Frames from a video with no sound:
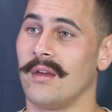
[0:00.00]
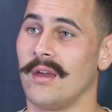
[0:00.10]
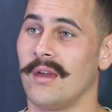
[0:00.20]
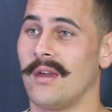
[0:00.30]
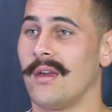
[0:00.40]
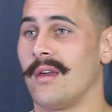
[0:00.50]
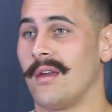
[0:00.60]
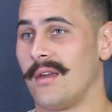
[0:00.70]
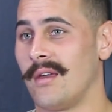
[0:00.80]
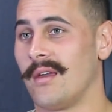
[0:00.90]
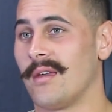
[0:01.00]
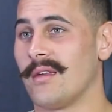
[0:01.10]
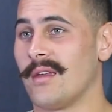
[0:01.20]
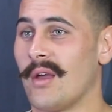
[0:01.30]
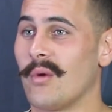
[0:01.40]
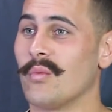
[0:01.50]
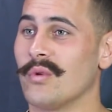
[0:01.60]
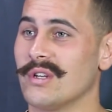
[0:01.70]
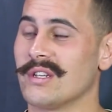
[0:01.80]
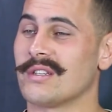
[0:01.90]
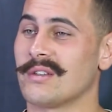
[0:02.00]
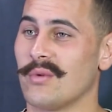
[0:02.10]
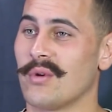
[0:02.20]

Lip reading: Yeah. As if they're going to beat us by 33